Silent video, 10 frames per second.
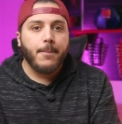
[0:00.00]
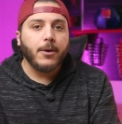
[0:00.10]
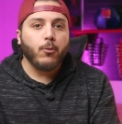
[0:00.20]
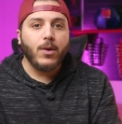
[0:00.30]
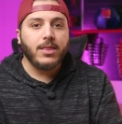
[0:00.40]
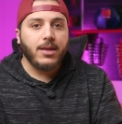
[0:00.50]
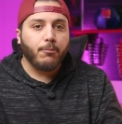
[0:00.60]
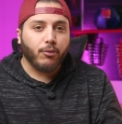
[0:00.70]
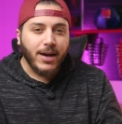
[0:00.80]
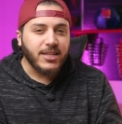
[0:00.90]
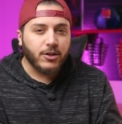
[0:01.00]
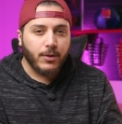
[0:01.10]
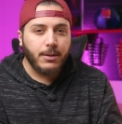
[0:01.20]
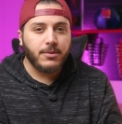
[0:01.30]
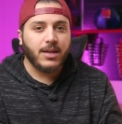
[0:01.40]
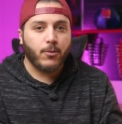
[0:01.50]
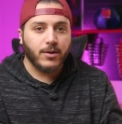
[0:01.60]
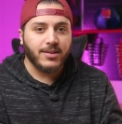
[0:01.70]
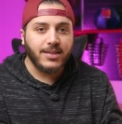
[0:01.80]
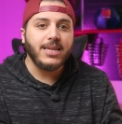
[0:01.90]
But with the price creeps that
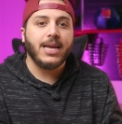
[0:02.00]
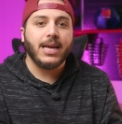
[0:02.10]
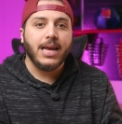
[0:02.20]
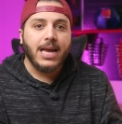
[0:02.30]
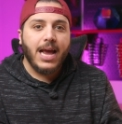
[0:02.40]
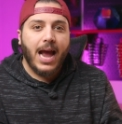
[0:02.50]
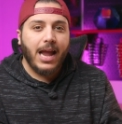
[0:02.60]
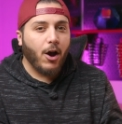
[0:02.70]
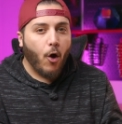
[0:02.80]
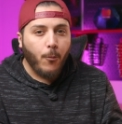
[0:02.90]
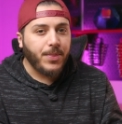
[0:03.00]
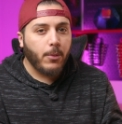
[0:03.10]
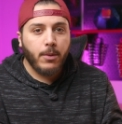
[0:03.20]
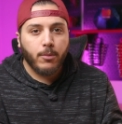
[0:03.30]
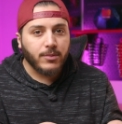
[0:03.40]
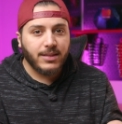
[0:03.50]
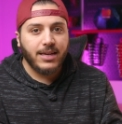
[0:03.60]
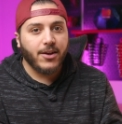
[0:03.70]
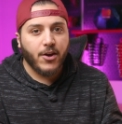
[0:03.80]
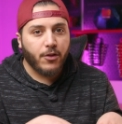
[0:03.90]
we're seeing, I hope that we won't
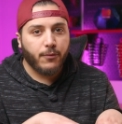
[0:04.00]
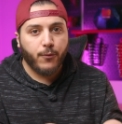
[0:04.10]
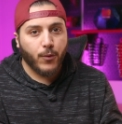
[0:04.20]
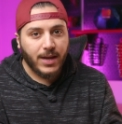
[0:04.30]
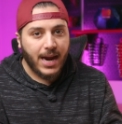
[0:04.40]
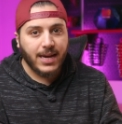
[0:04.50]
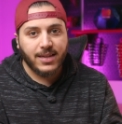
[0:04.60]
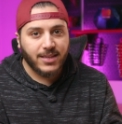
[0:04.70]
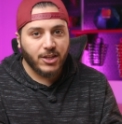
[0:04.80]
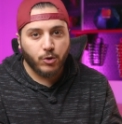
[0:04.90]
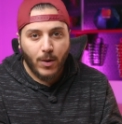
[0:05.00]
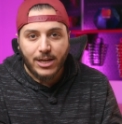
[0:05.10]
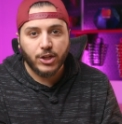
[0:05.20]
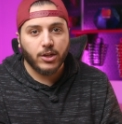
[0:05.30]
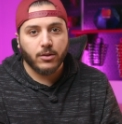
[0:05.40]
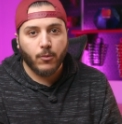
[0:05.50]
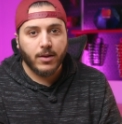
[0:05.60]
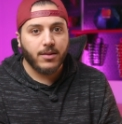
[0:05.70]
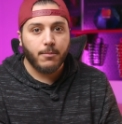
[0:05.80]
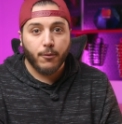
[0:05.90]
see another 4080 situation
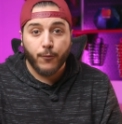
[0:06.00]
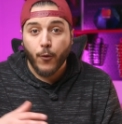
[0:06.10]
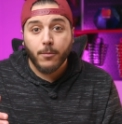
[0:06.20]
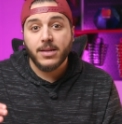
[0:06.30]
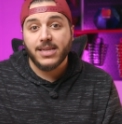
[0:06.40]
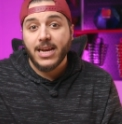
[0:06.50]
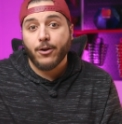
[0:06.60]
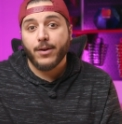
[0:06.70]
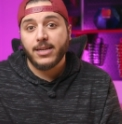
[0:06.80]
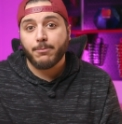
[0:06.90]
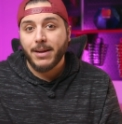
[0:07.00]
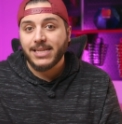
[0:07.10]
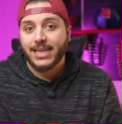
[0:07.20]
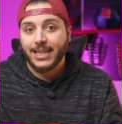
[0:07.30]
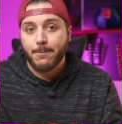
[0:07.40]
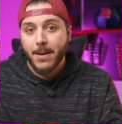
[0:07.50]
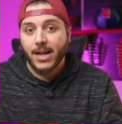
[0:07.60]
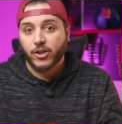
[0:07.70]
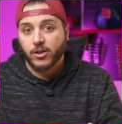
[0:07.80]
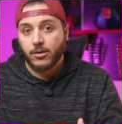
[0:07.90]
where the performance increase basically
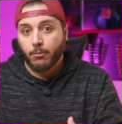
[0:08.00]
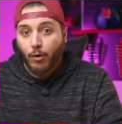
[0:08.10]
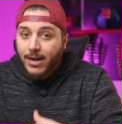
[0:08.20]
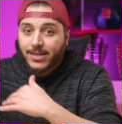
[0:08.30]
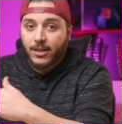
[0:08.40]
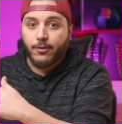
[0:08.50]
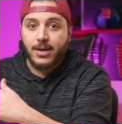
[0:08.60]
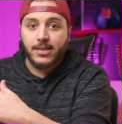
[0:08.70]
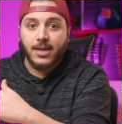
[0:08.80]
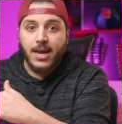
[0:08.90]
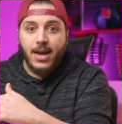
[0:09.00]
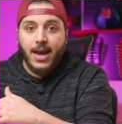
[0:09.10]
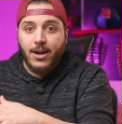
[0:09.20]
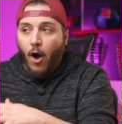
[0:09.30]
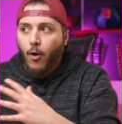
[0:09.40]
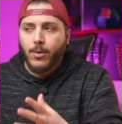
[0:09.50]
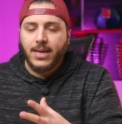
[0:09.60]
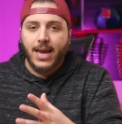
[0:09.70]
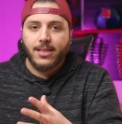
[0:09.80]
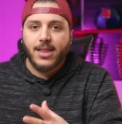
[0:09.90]
matches the price increase and all we
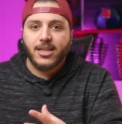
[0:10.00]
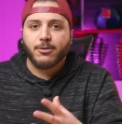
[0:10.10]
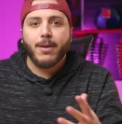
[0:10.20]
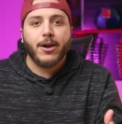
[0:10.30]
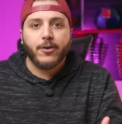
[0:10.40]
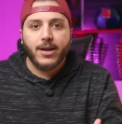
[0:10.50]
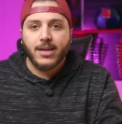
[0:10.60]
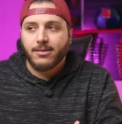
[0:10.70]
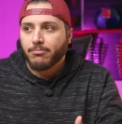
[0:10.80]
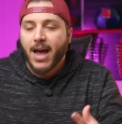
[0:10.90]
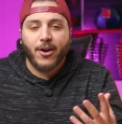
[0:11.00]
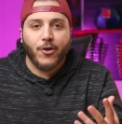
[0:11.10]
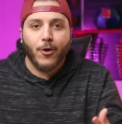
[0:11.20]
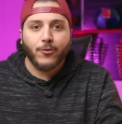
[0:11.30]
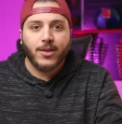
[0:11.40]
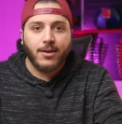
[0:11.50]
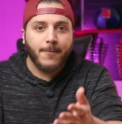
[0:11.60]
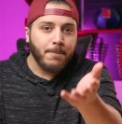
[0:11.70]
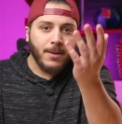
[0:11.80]
get that's better is, I don't know, the